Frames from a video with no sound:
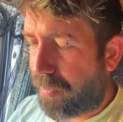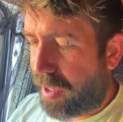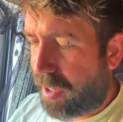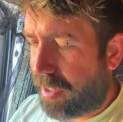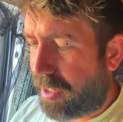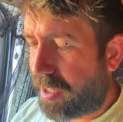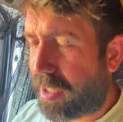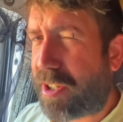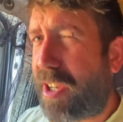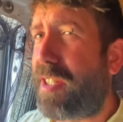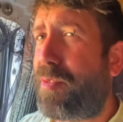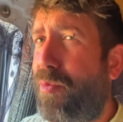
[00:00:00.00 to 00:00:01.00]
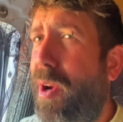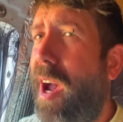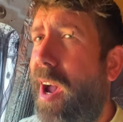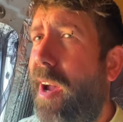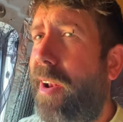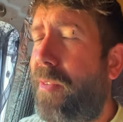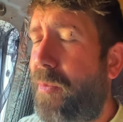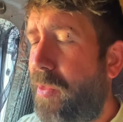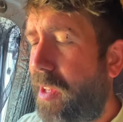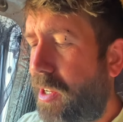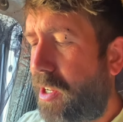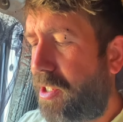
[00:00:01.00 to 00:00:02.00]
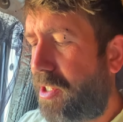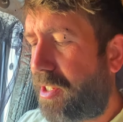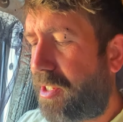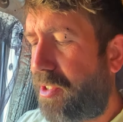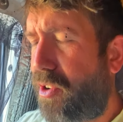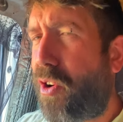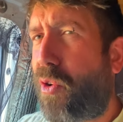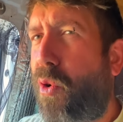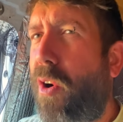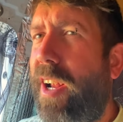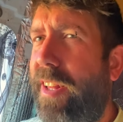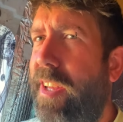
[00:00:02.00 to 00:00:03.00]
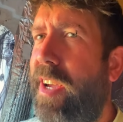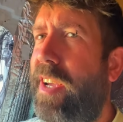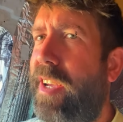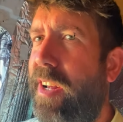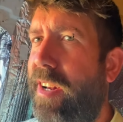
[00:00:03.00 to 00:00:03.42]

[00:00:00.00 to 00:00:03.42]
And it doesn't taste bad. It's just not quite there yet.